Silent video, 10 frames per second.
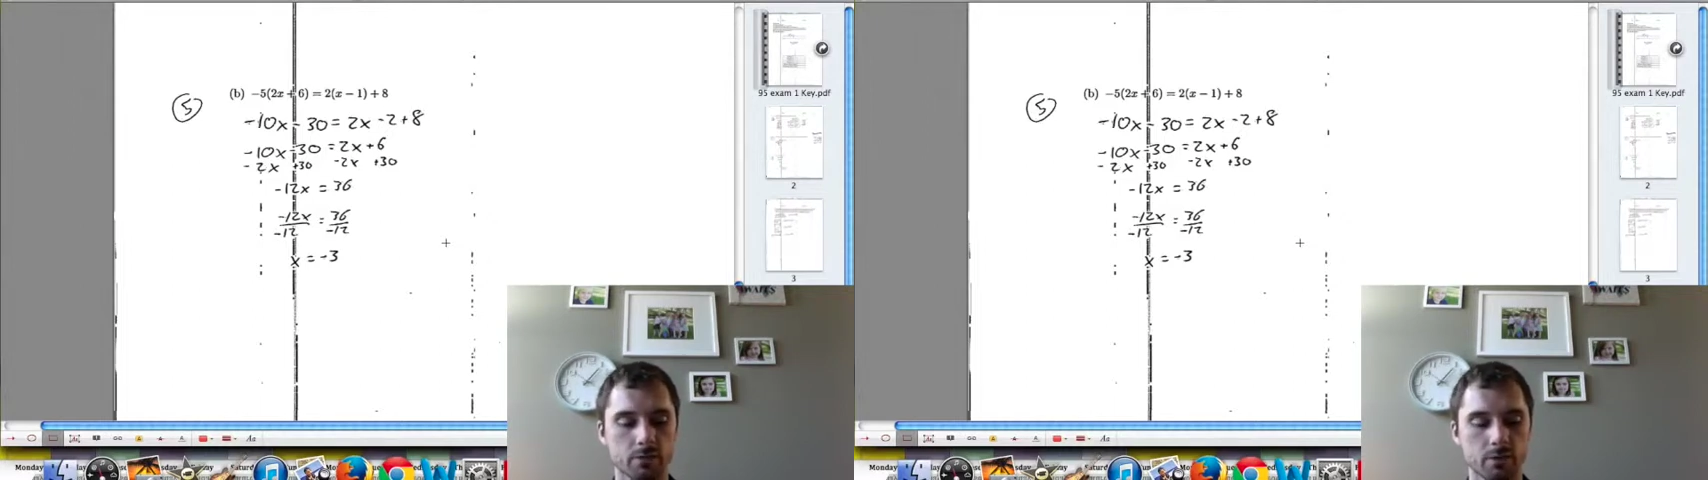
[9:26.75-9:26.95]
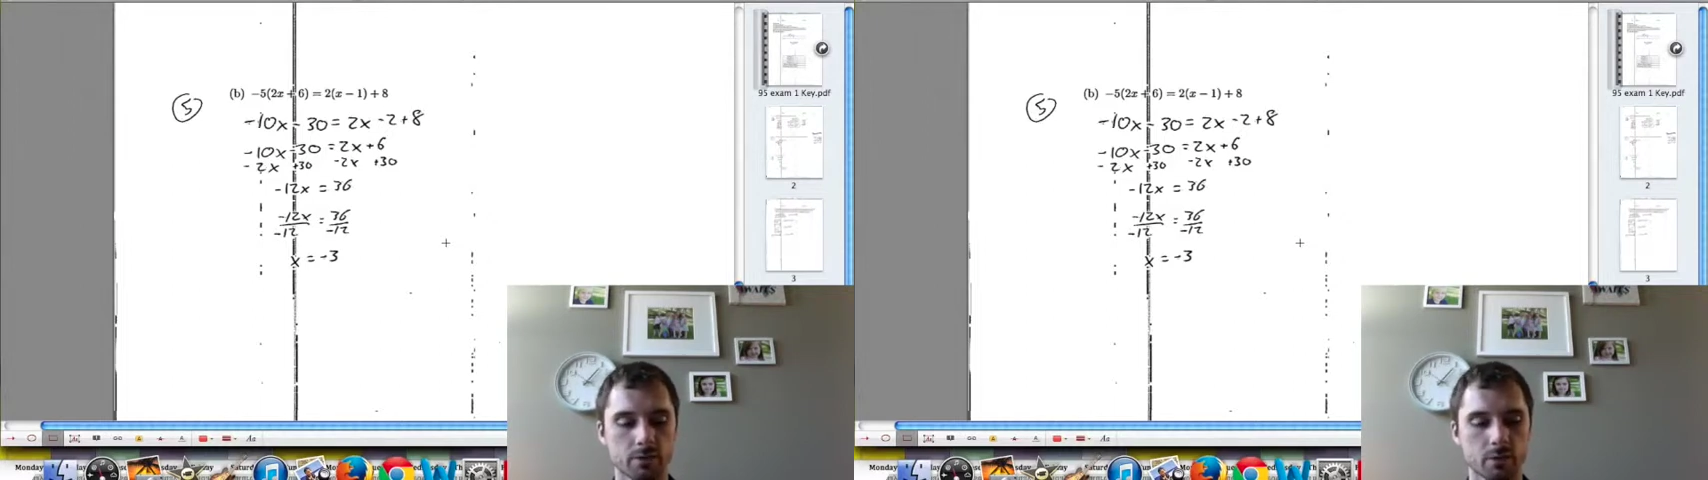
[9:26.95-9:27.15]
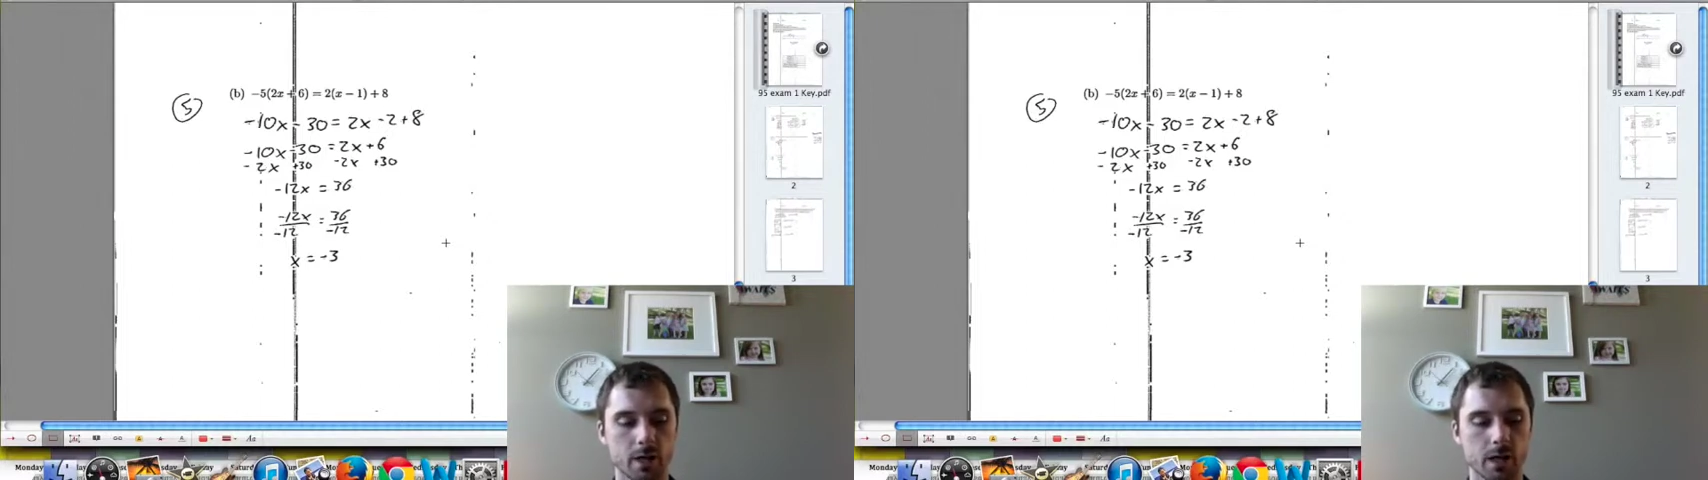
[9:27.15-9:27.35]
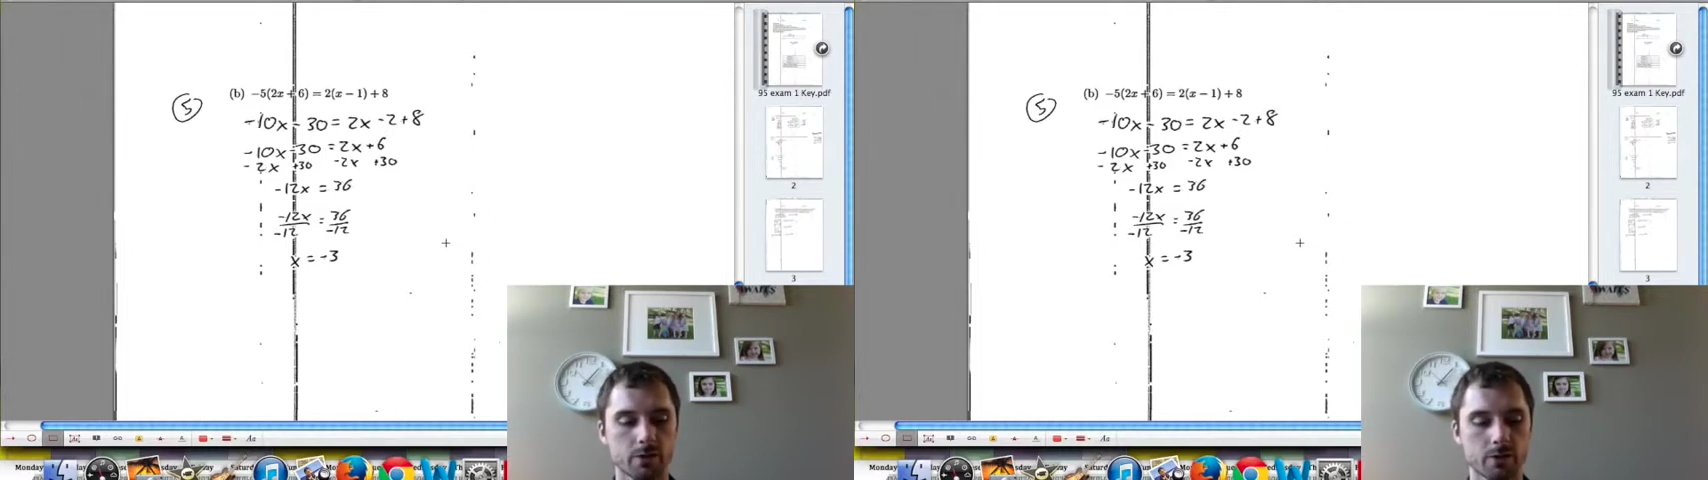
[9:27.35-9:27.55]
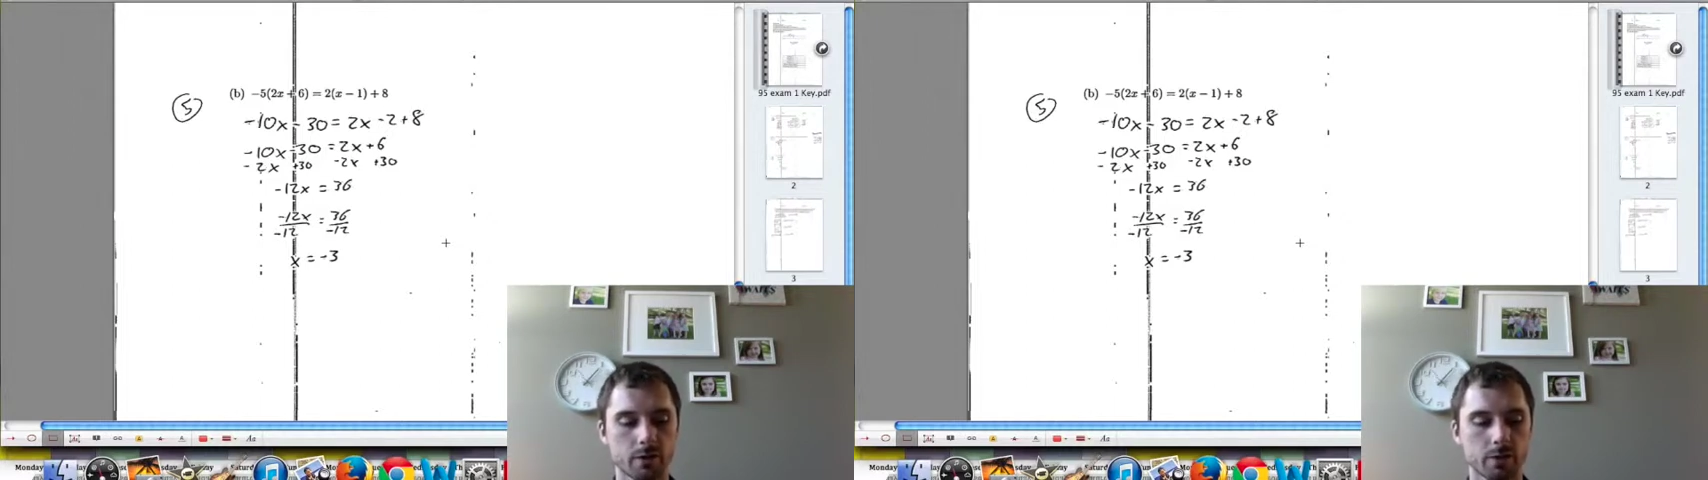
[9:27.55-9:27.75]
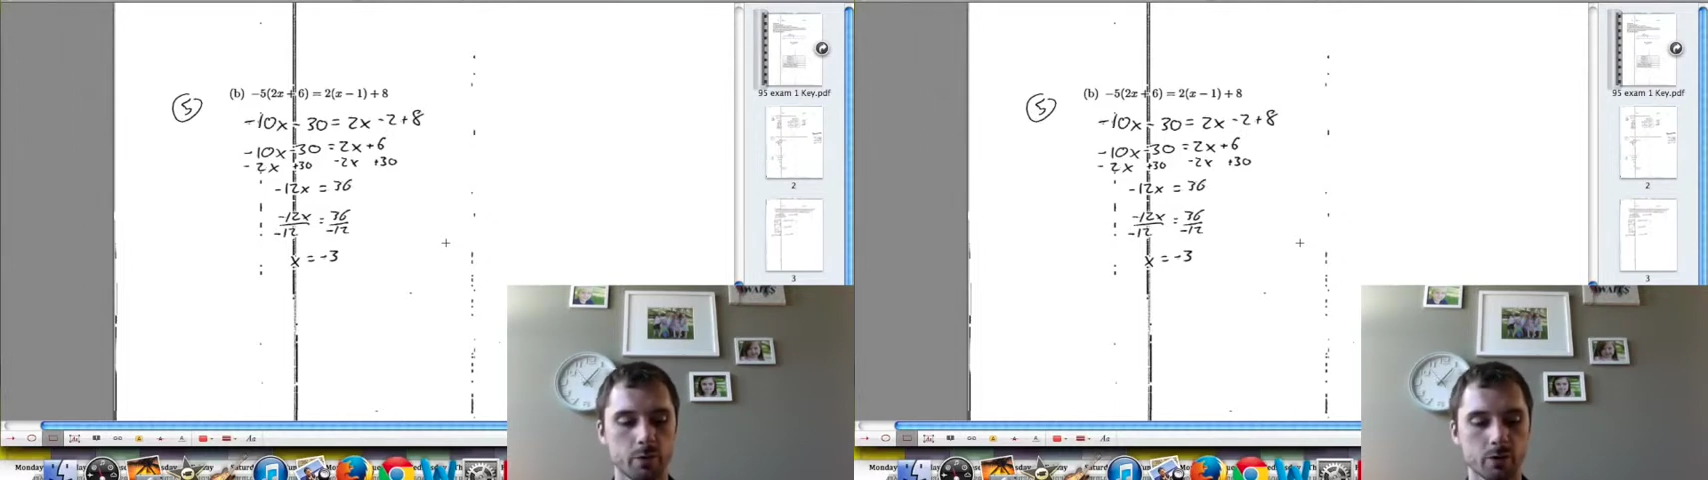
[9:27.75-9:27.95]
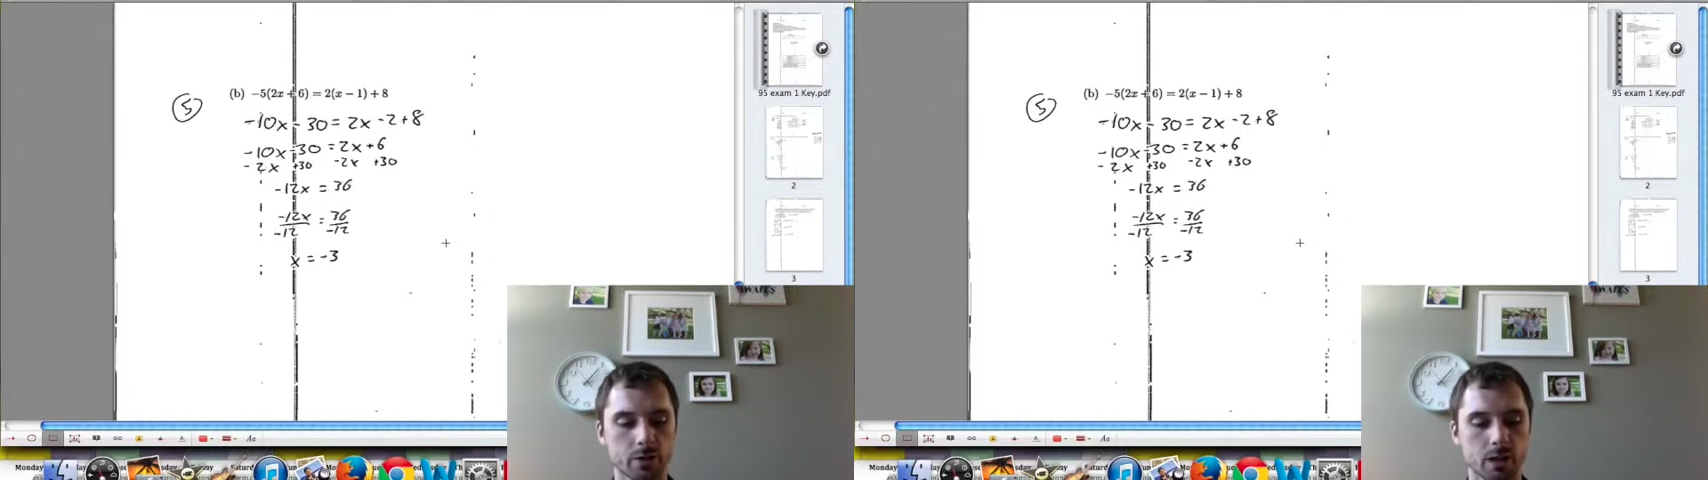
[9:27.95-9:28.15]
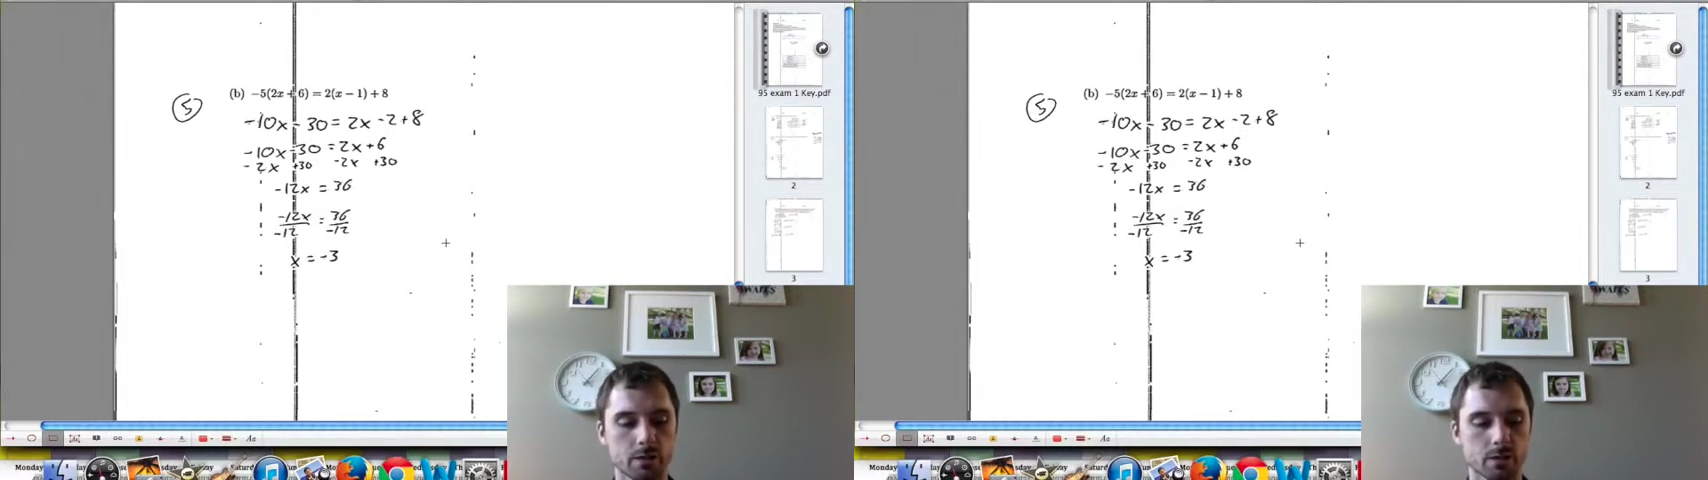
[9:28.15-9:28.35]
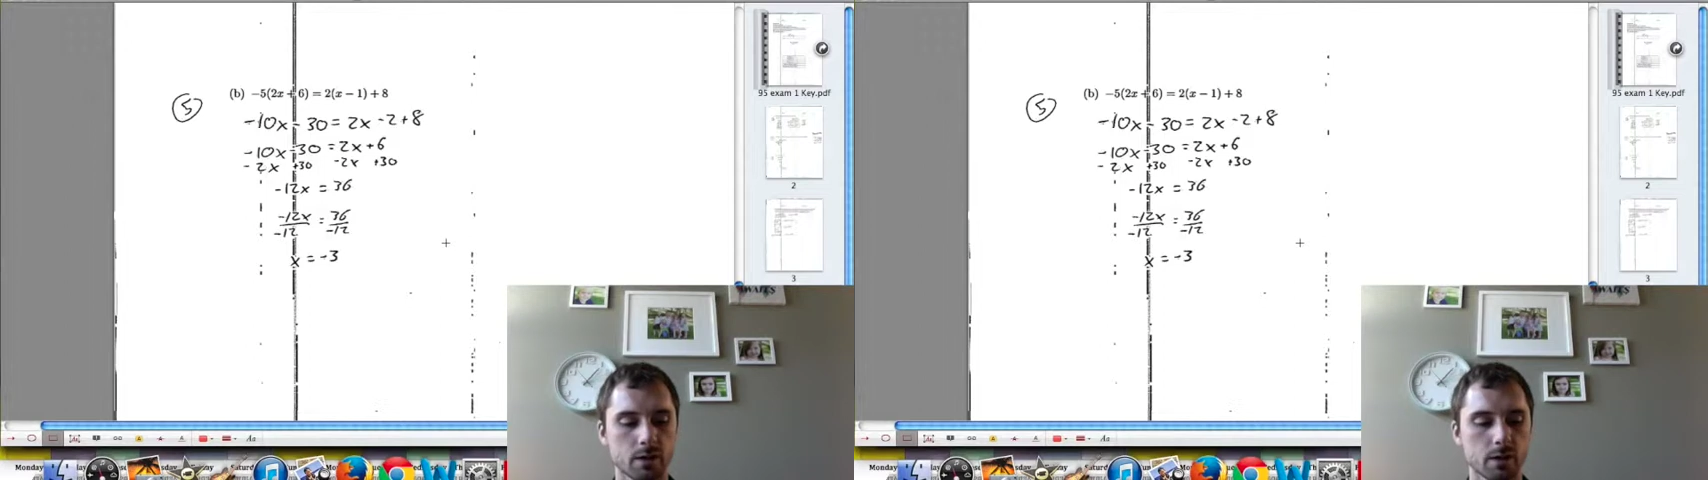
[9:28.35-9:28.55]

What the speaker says: So I add 30 to both sides.